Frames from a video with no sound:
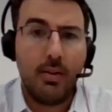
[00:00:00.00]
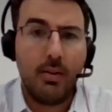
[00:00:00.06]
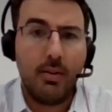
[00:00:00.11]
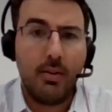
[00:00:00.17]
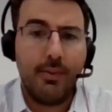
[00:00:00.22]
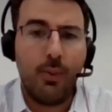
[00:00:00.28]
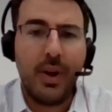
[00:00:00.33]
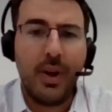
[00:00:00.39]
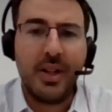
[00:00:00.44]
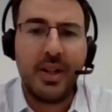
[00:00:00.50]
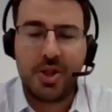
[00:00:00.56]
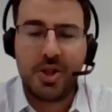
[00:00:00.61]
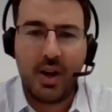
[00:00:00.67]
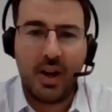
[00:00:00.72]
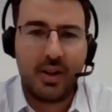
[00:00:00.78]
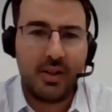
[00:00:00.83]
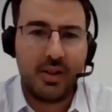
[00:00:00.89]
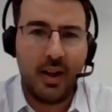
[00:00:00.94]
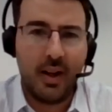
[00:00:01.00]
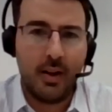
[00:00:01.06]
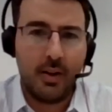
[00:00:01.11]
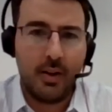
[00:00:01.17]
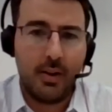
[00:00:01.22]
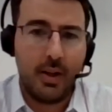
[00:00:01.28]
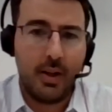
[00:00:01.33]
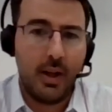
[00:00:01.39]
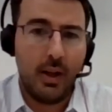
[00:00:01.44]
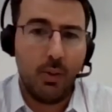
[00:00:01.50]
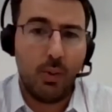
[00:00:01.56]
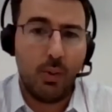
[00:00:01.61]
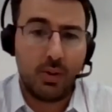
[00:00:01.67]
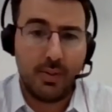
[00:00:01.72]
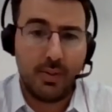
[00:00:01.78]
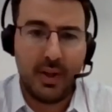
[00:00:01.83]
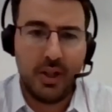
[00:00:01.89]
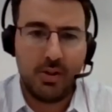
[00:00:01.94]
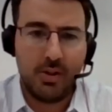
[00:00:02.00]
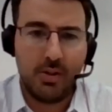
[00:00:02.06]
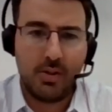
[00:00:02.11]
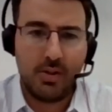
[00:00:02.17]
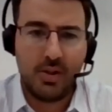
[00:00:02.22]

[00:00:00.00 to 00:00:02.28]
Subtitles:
instructing the automations.